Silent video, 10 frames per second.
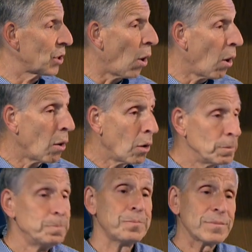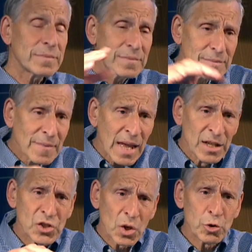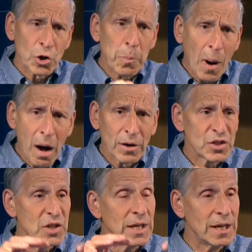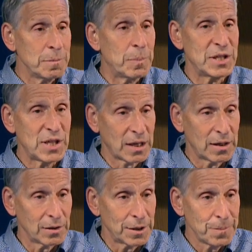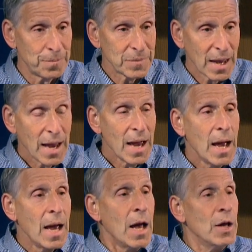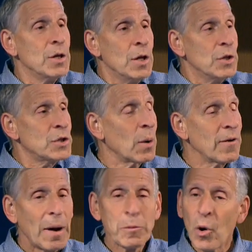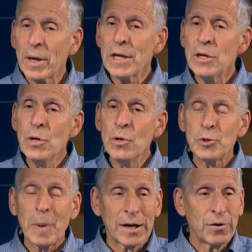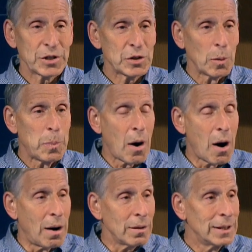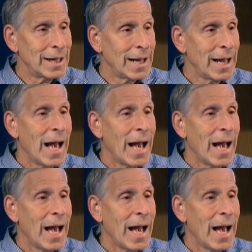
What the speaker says: as a whole and social policy in particular. So if I'm going to use my crystal ball,